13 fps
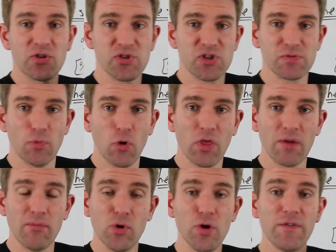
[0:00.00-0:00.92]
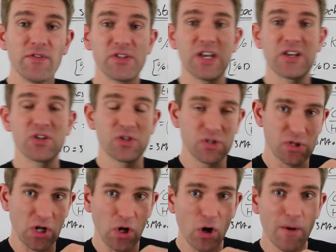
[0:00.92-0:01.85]
The smaller the move, it takes
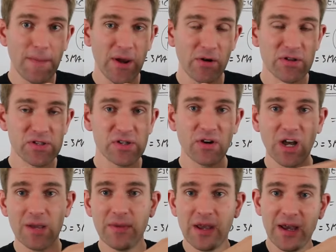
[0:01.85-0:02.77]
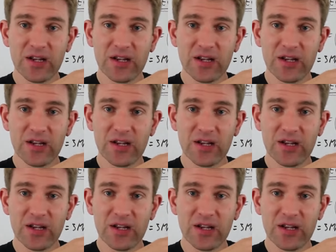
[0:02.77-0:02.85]
a long period of time,